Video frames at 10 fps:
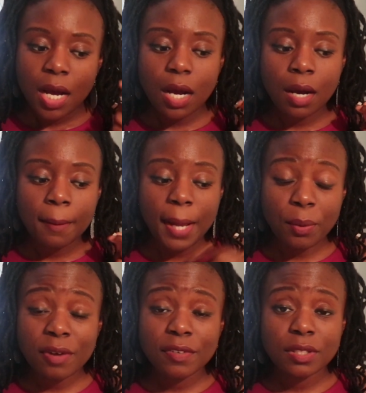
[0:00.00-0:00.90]

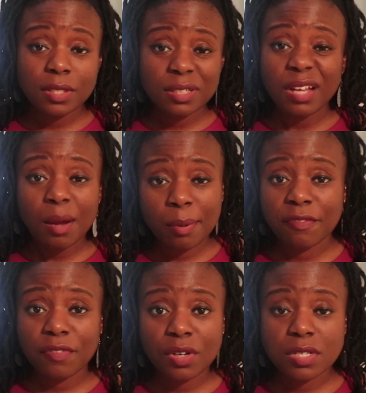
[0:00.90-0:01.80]
However, I
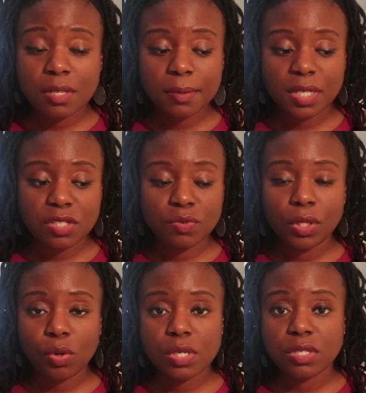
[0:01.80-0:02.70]
prefer something that's really
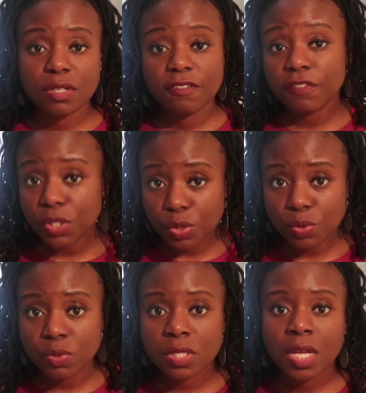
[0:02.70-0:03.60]
going to
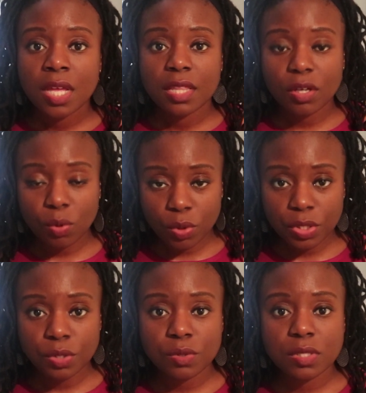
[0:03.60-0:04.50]
diffuse the
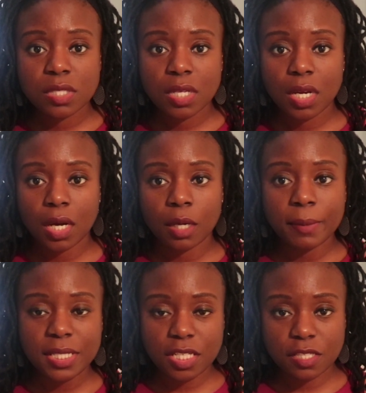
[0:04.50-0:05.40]
oils
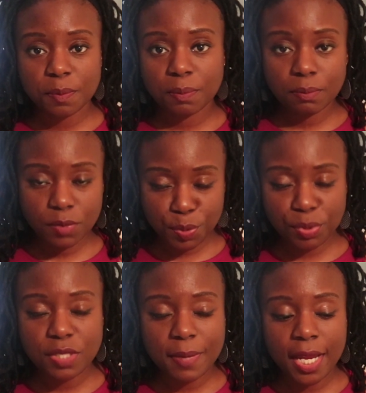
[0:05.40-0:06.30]
as I spritz my